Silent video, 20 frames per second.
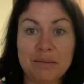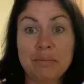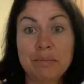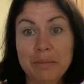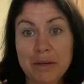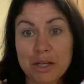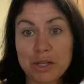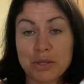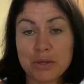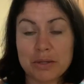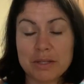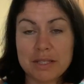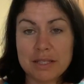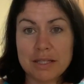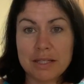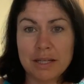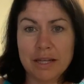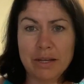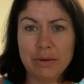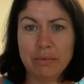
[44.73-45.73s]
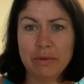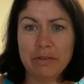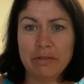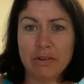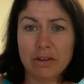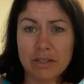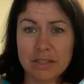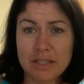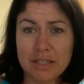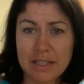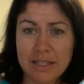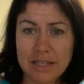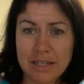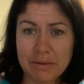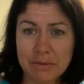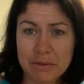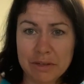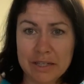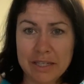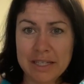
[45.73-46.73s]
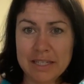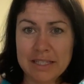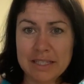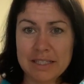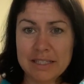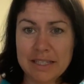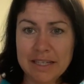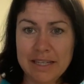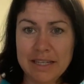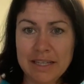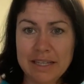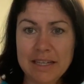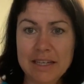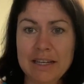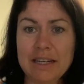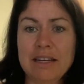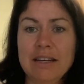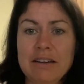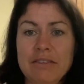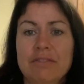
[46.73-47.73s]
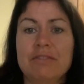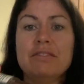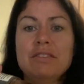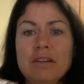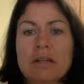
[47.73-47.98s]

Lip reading: Make sure it's tight. We've all done that where you didn't tighten it enough.